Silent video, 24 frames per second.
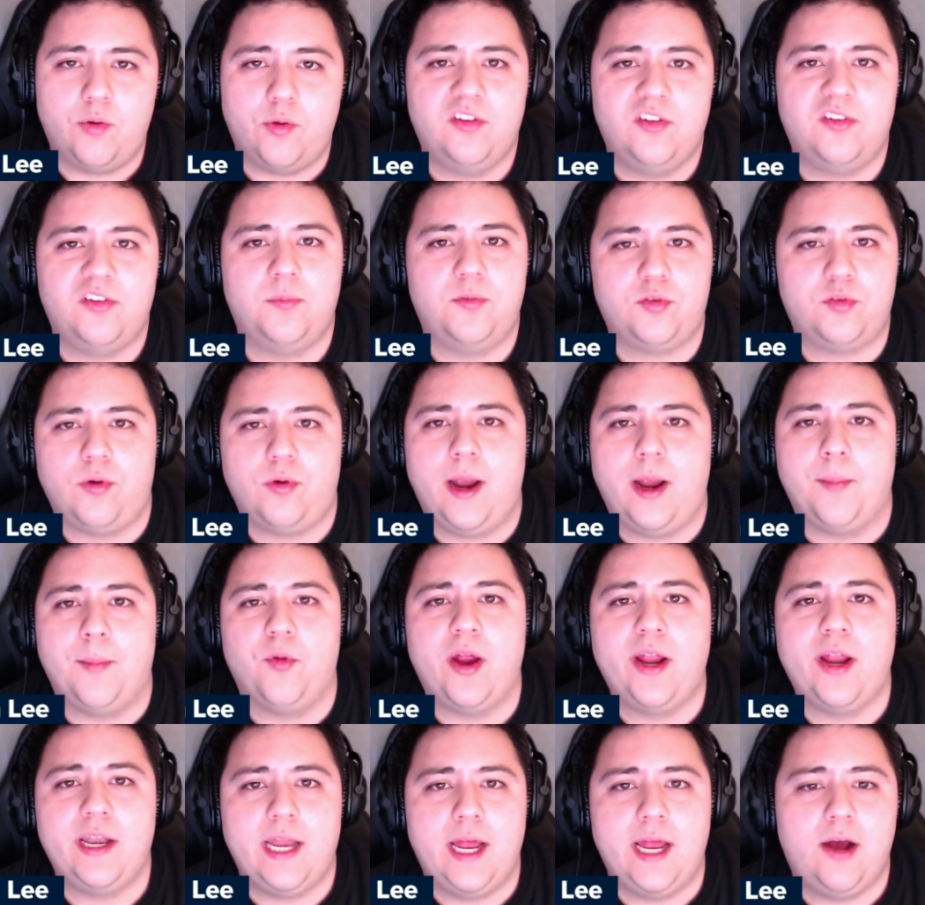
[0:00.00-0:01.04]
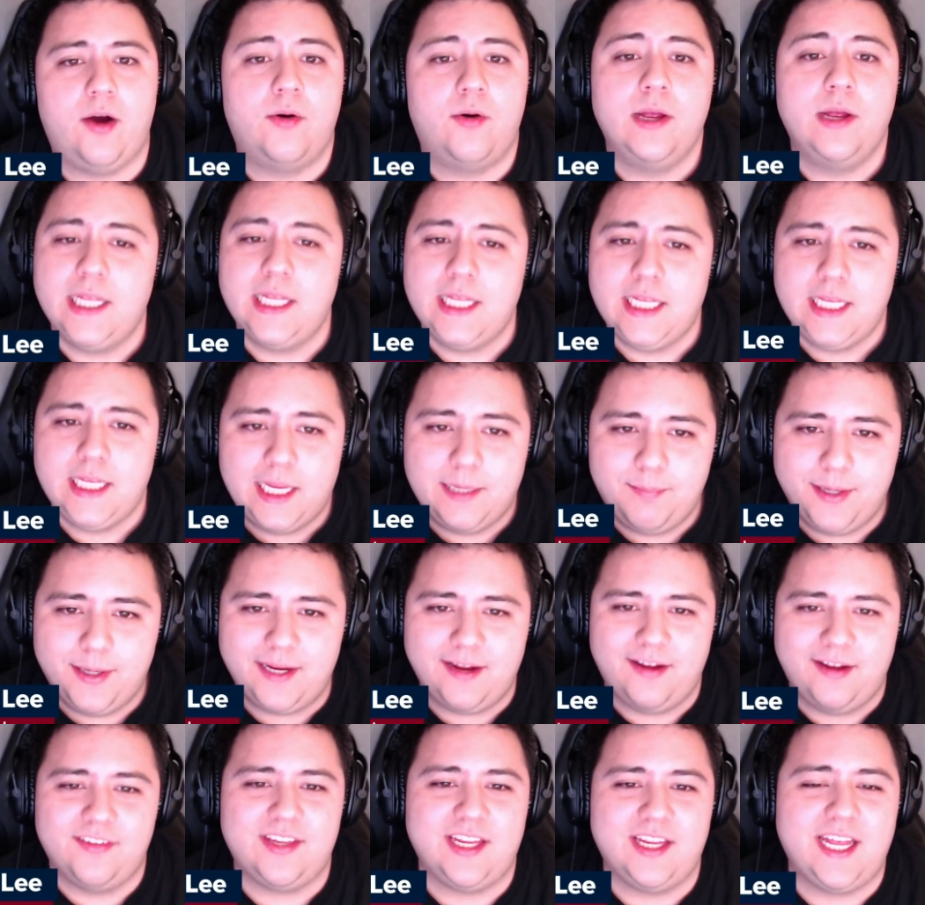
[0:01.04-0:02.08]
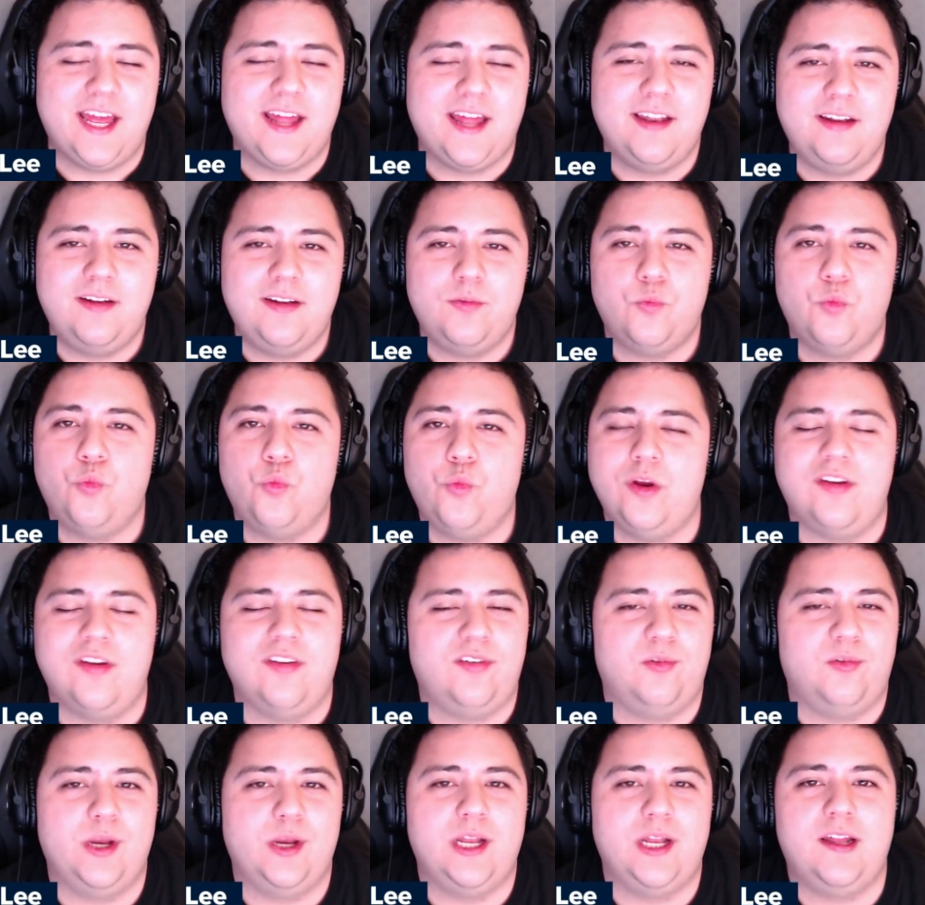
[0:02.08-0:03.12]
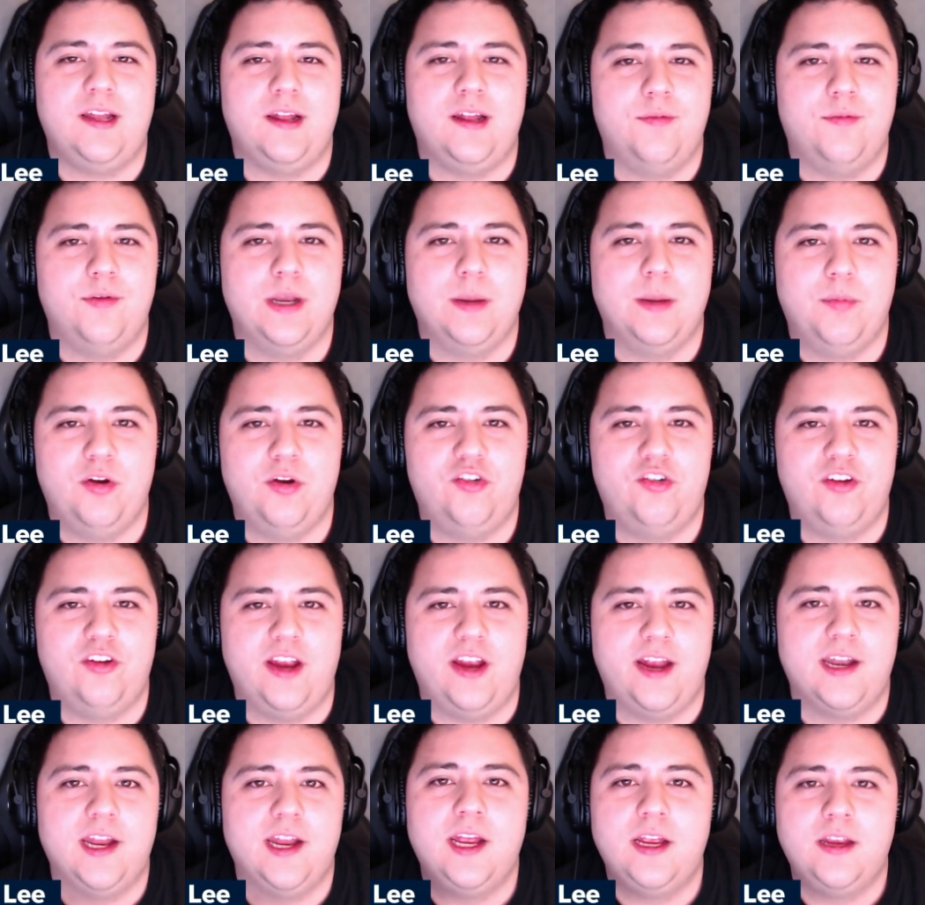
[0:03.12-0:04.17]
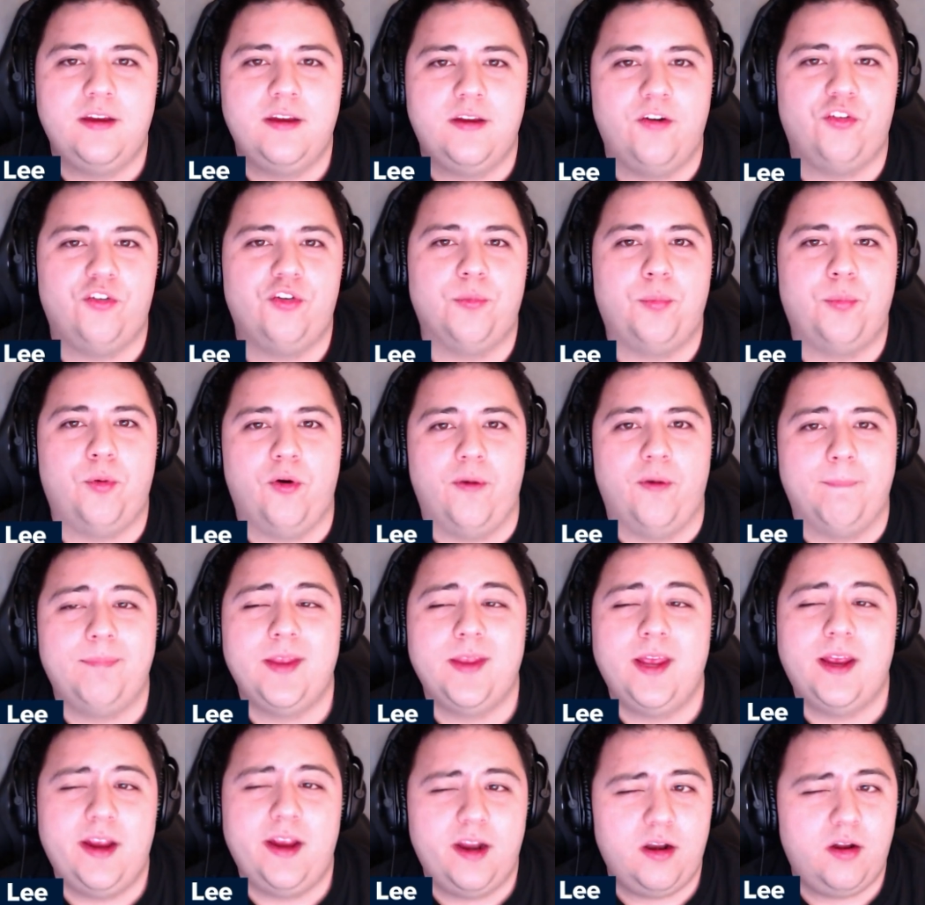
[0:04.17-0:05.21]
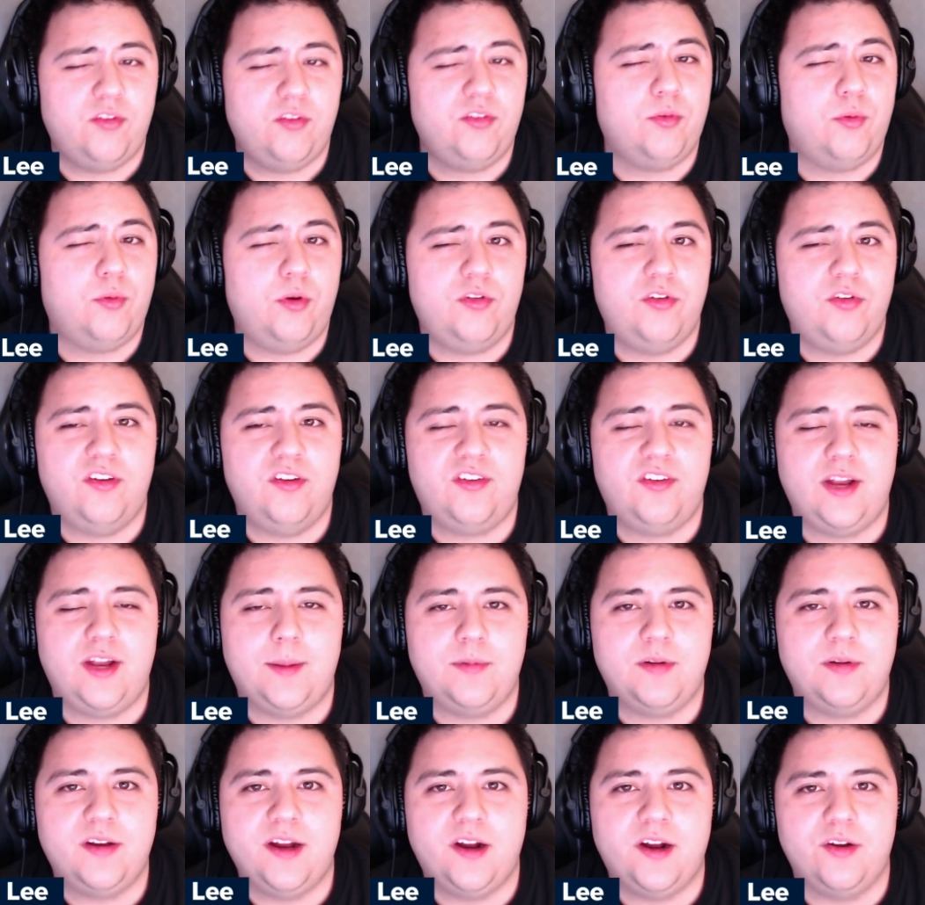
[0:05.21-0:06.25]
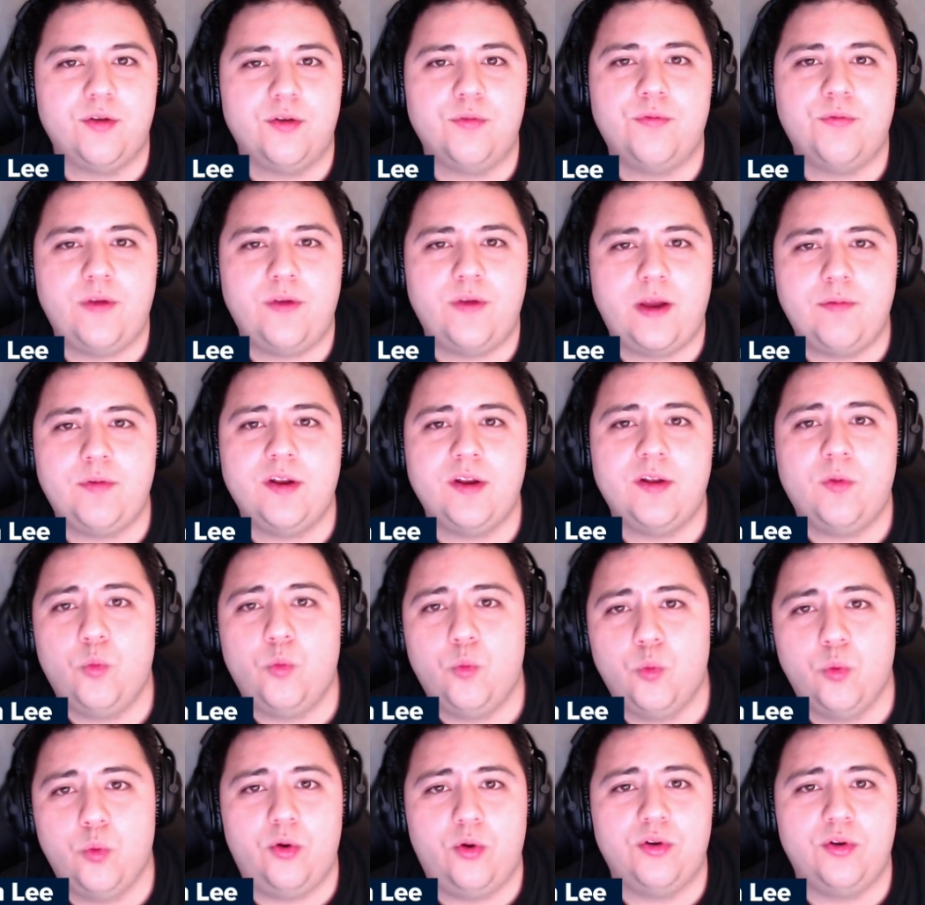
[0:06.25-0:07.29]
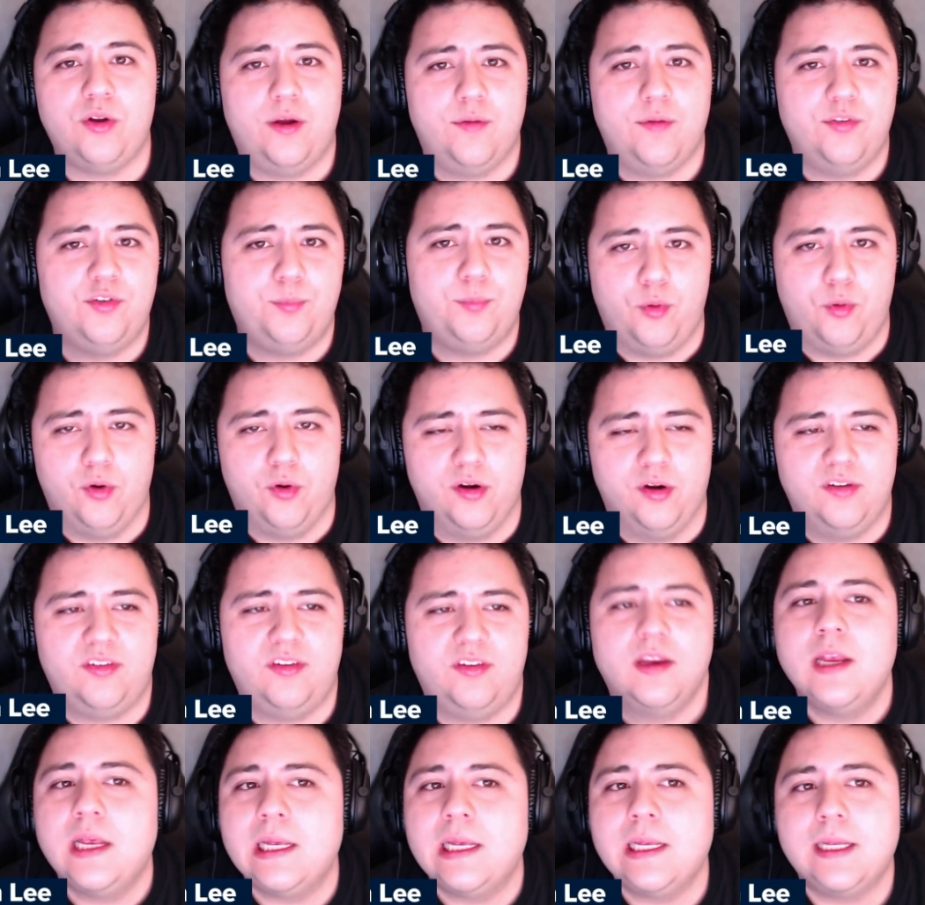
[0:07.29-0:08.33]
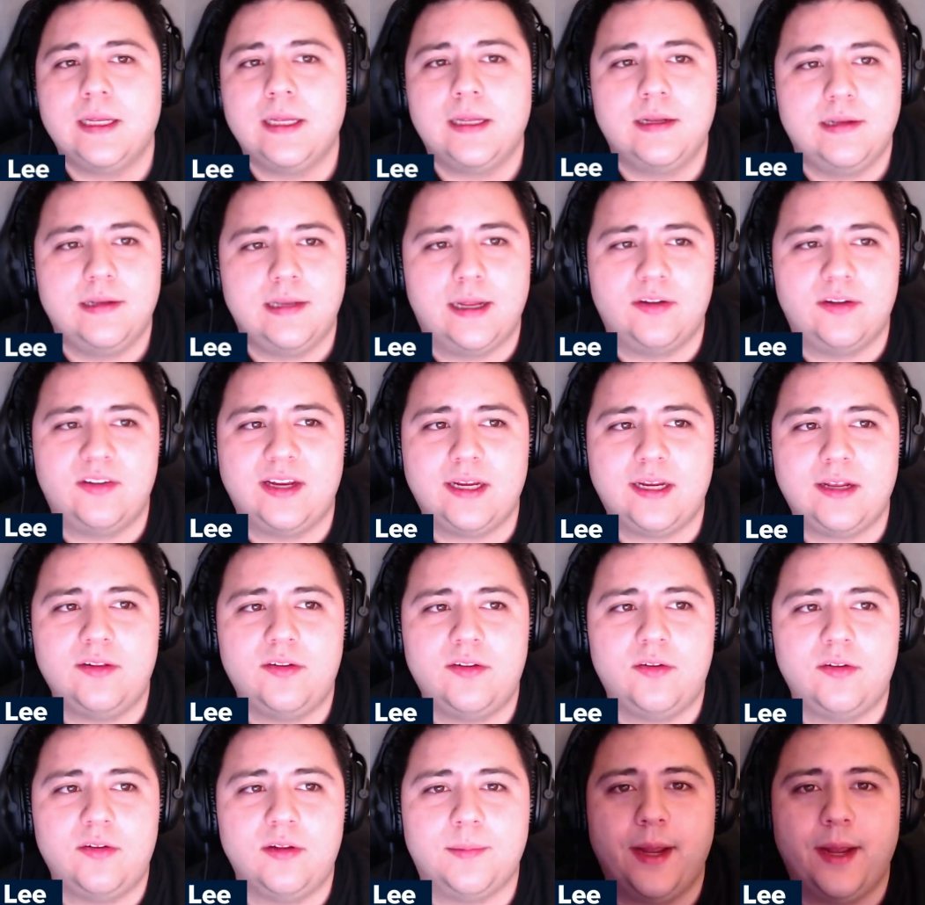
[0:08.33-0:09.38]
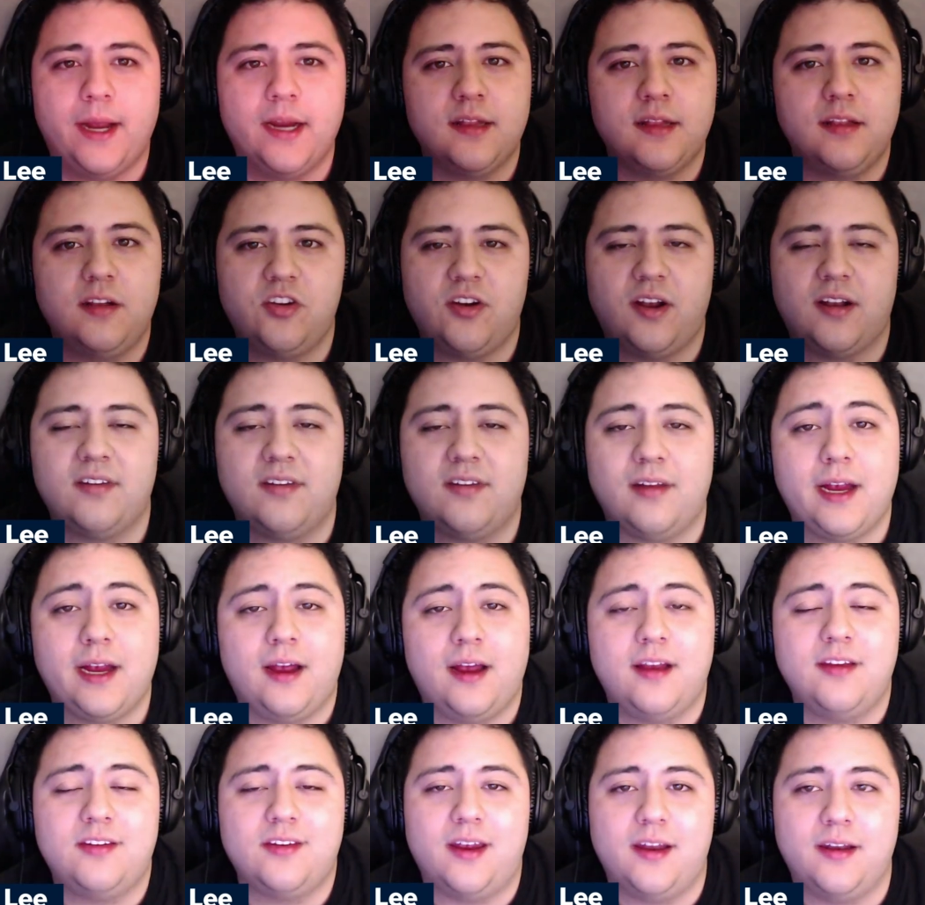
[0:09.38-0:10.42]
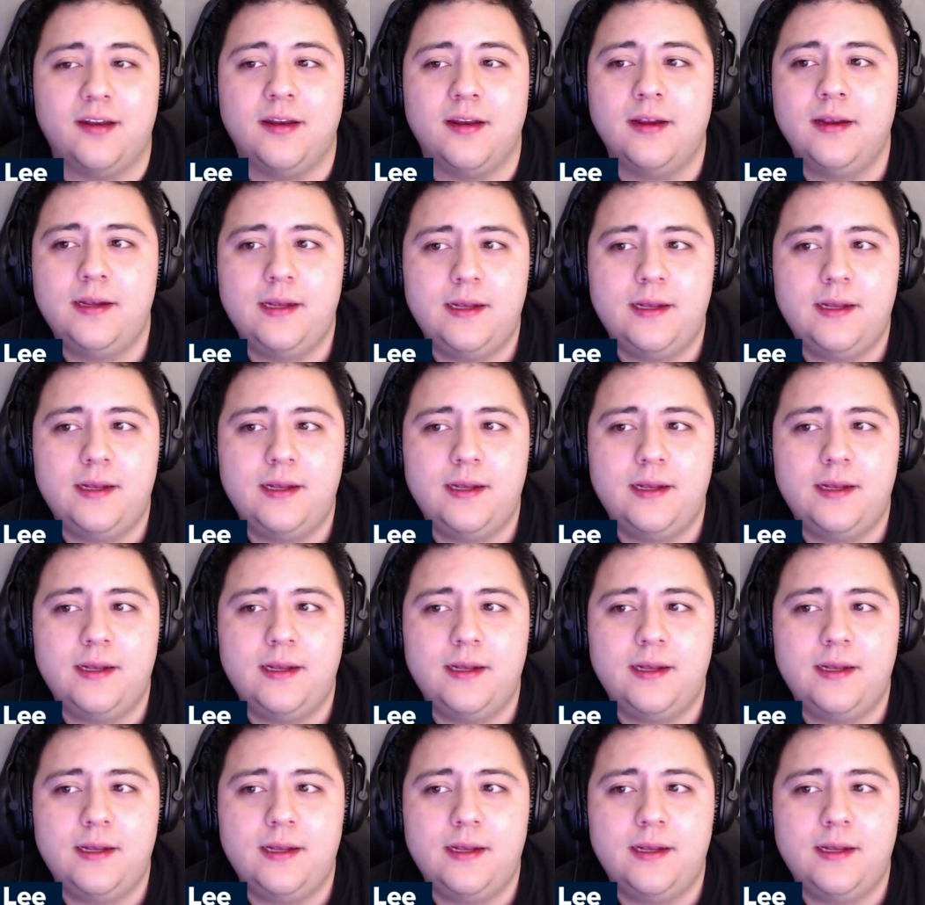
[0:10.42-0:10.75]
and subscribe right now, because, again, we just really love and appreciate your support. And I also want you to stay up to date on your favorite world of sports. Now, taking a look back at the Jets, like I said,